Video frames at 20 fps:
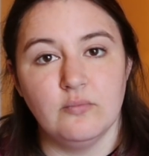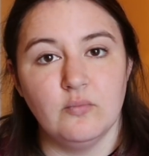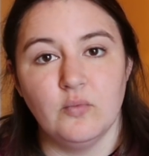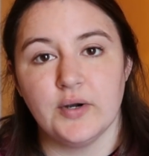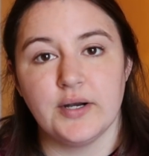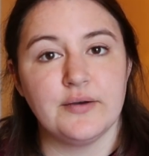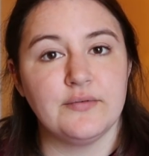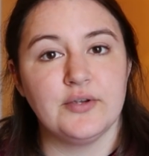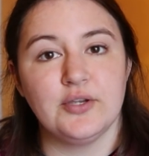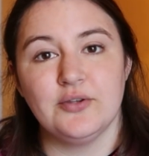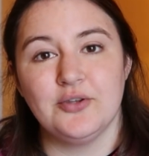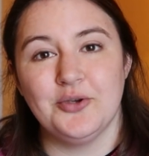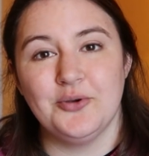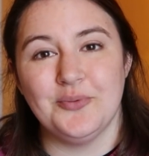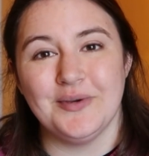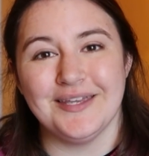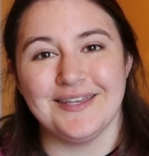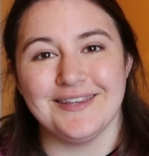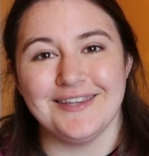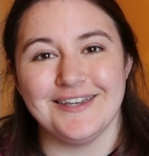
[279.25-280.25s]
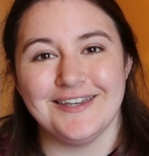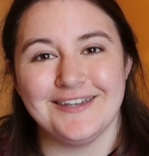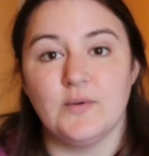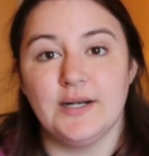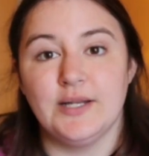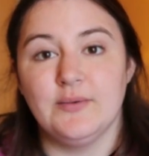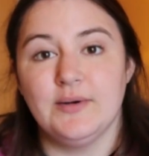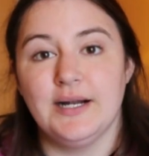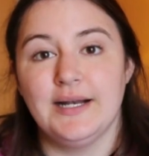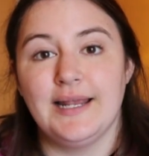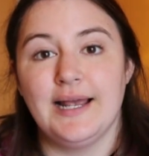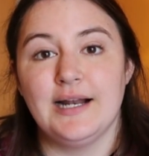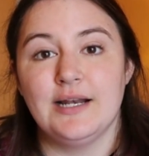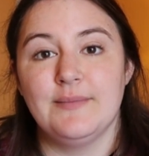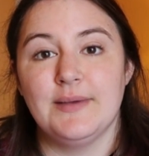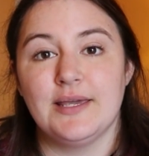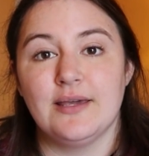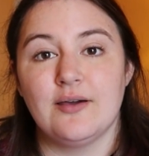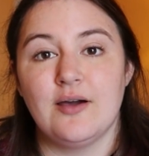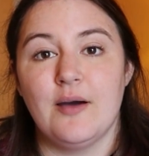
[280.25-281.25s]
whatever you do weekly. 21, how to
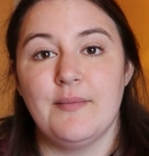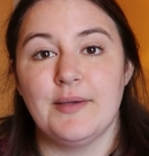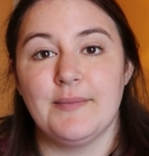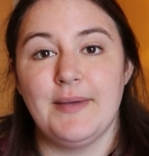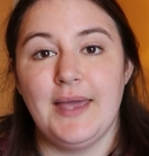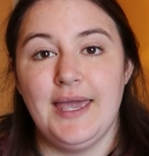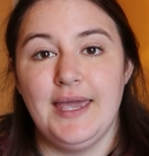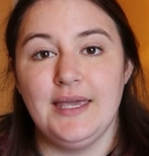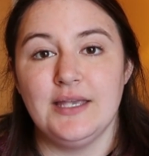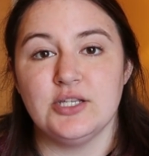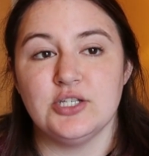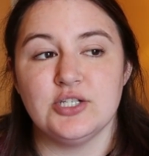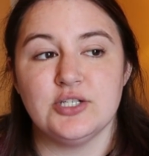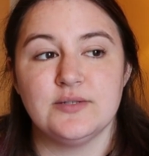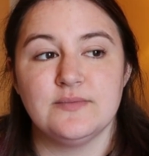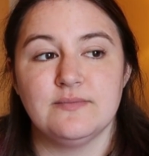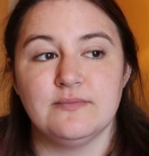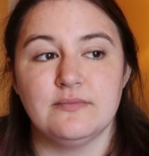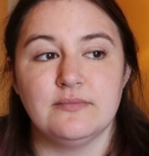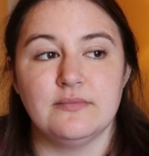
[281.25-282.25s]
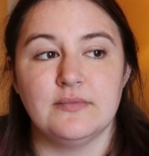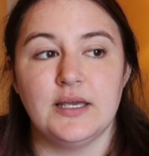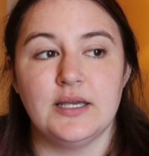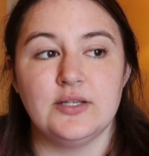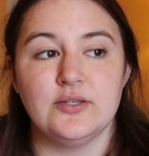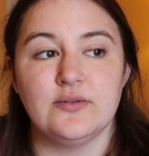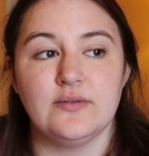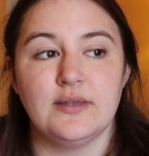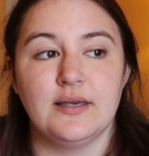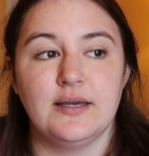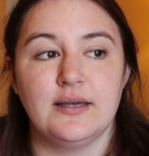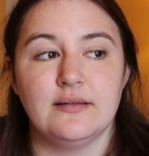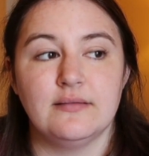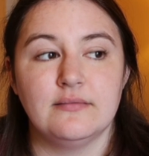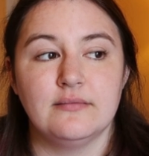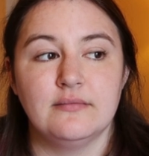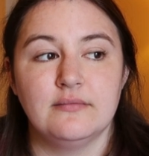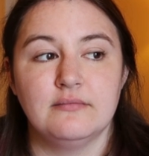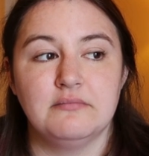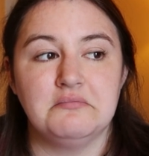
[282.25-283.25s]
make a comic page. I do that,
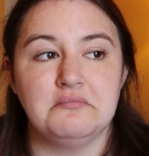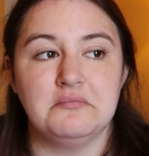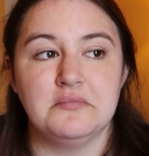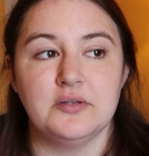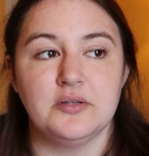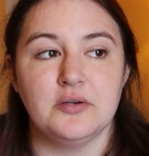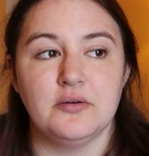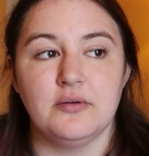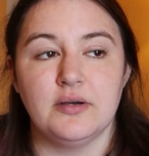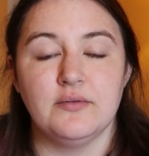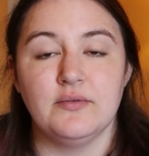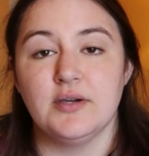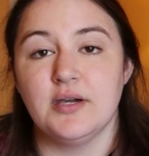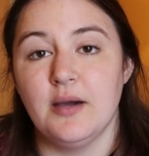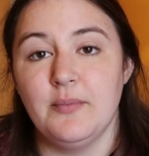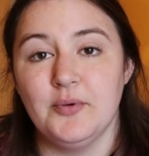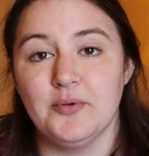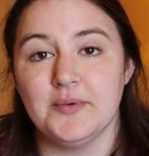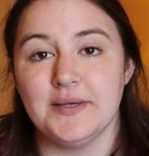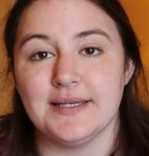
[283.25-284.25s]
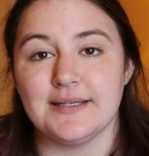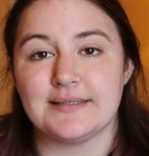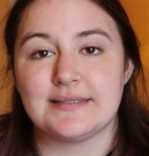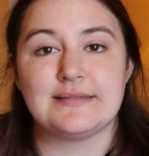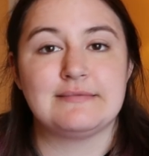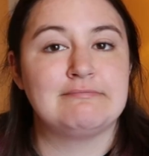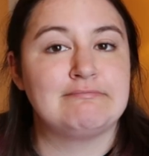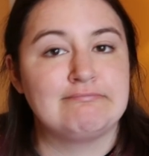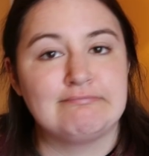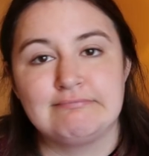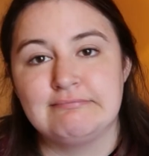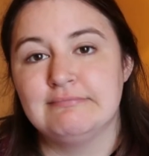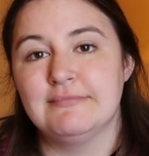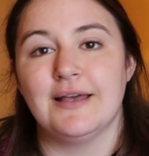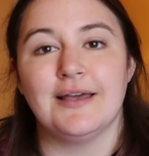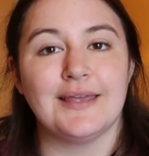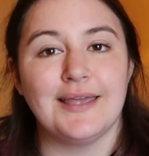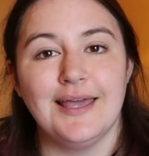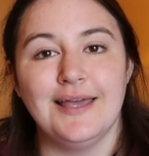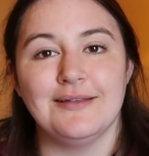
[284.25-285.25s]
every couple weeks.
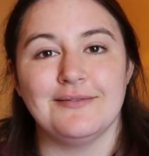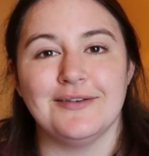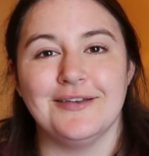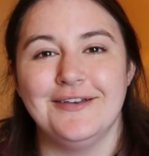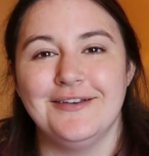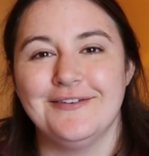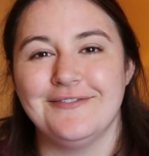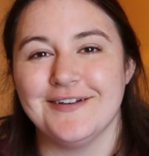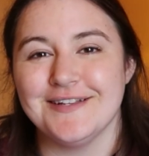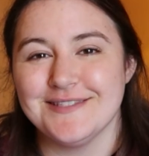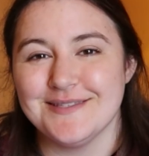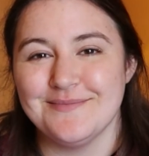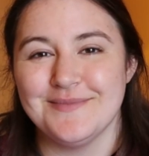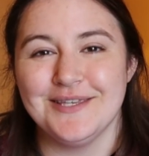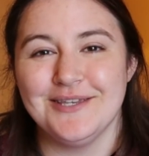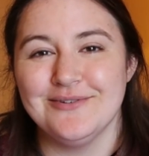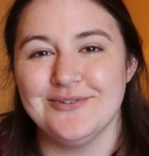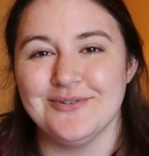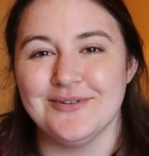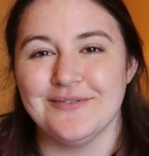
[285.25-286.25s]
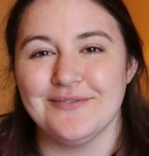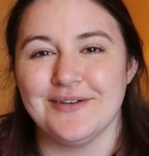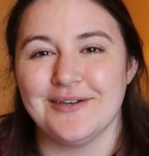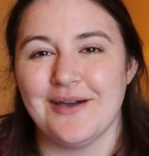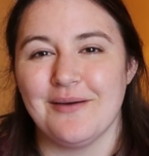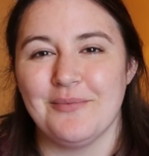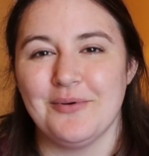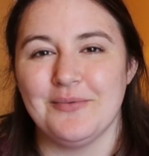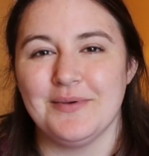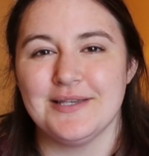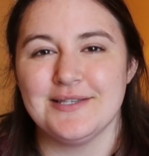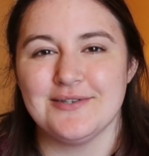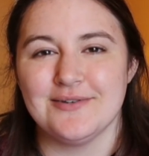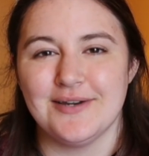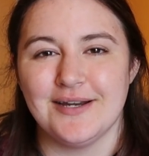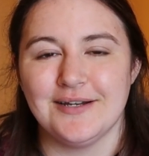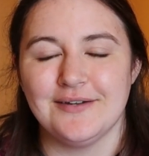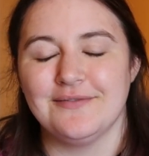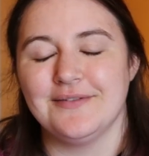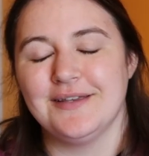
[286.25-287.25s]
Again, find something you do every couple weeks
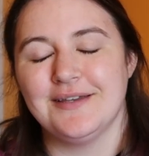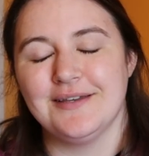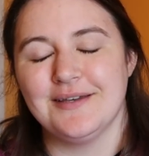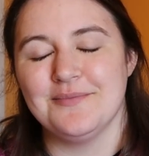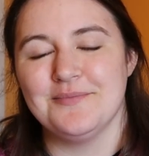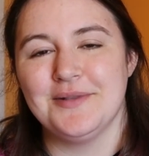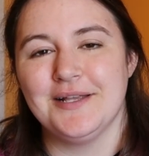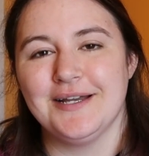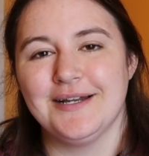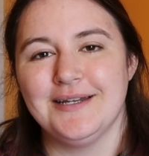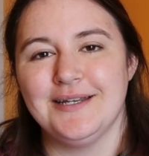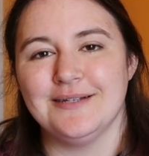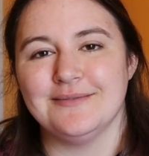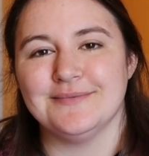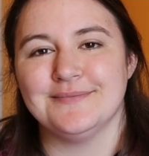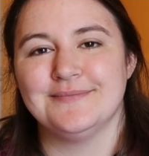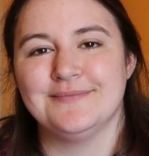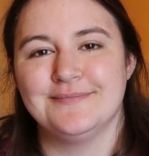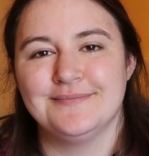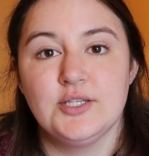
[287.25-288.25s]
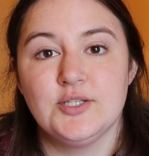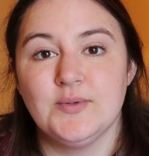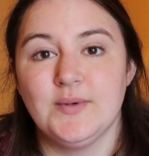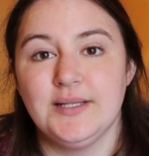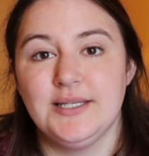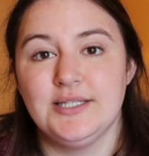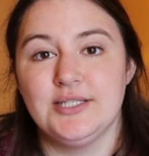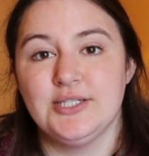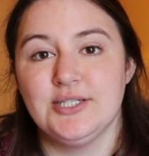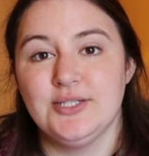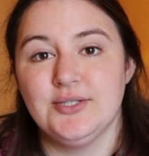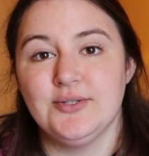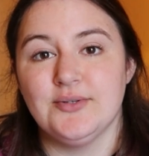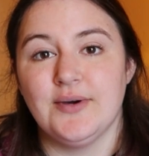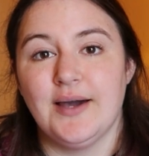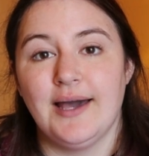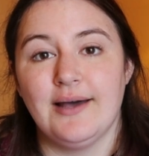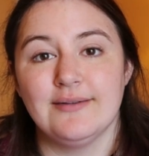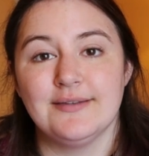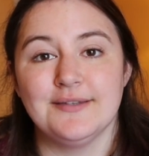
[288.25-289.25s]
creatively and plug it in. 22,
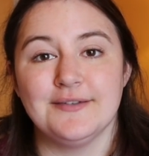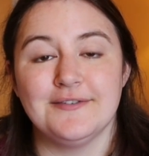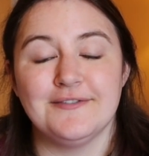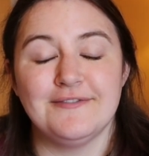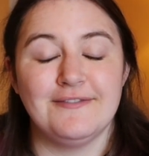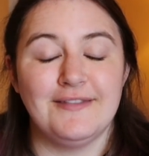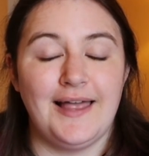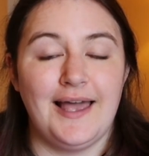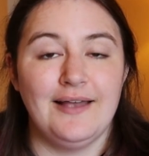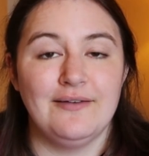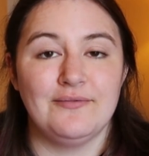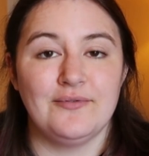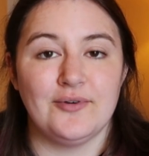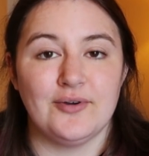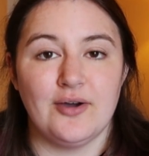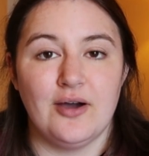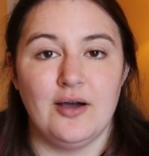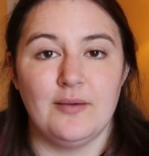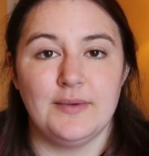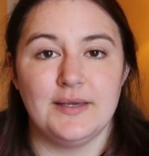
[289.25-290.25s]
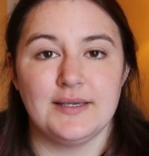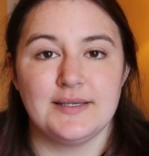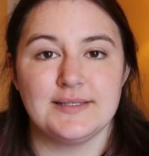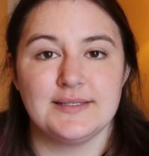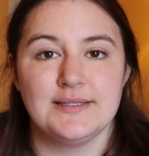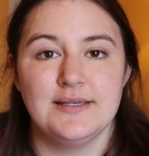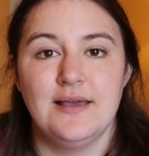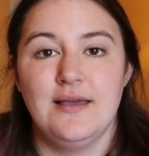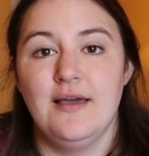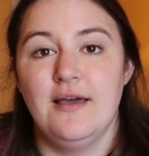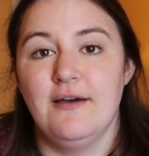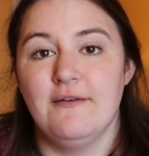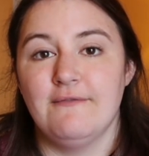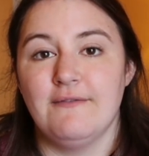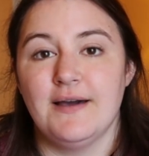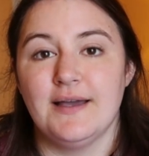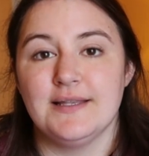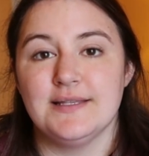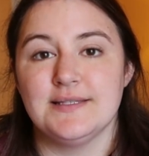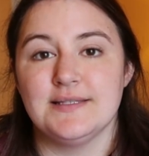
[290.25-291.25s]
how to flap for comics.
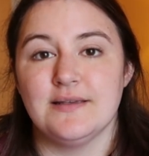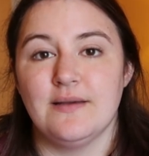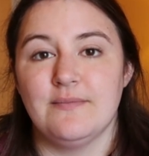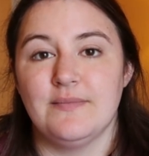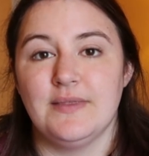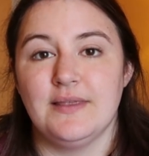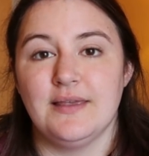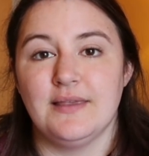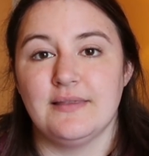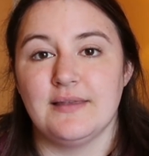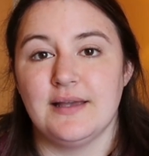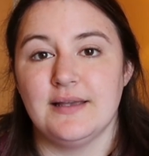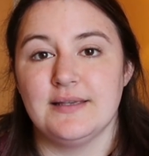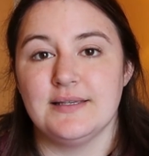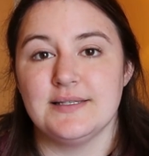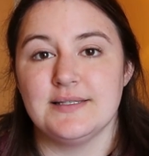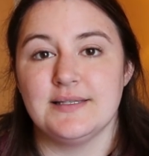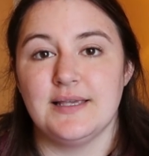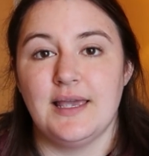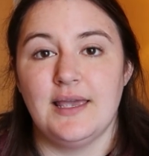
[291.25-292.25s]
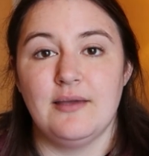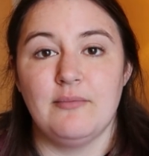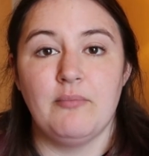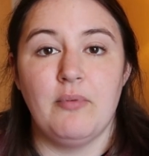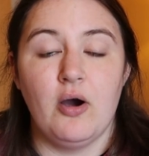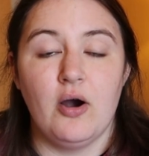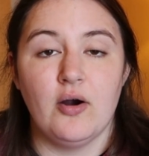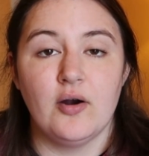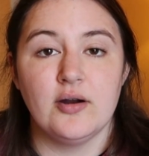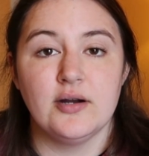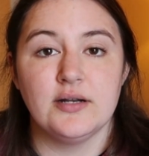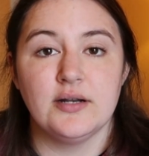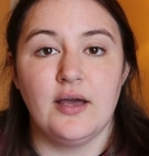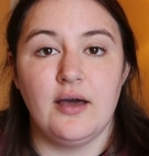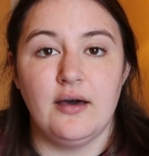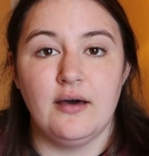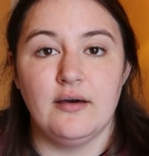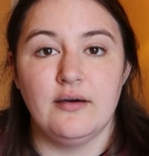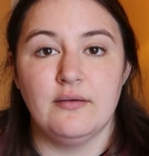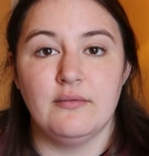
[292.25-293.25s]
Find something that is a part
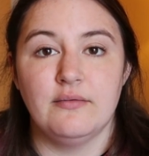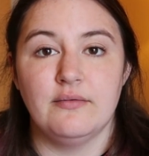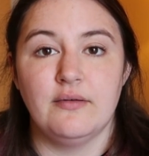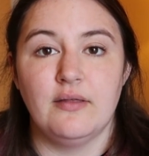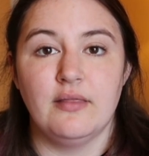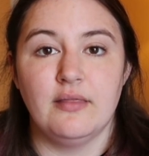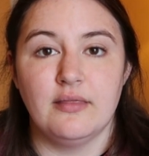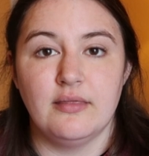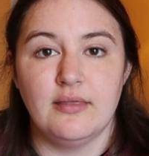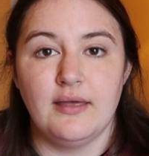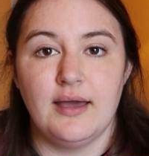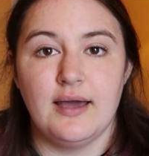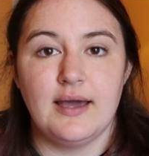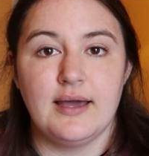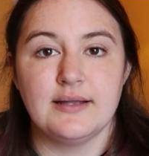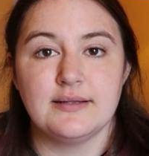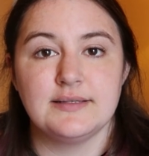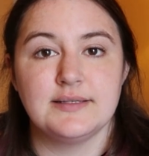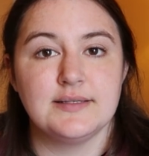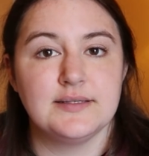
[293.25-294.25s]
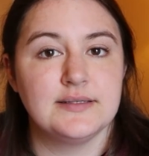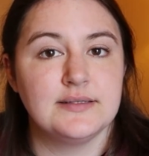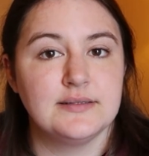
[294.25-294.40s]
of that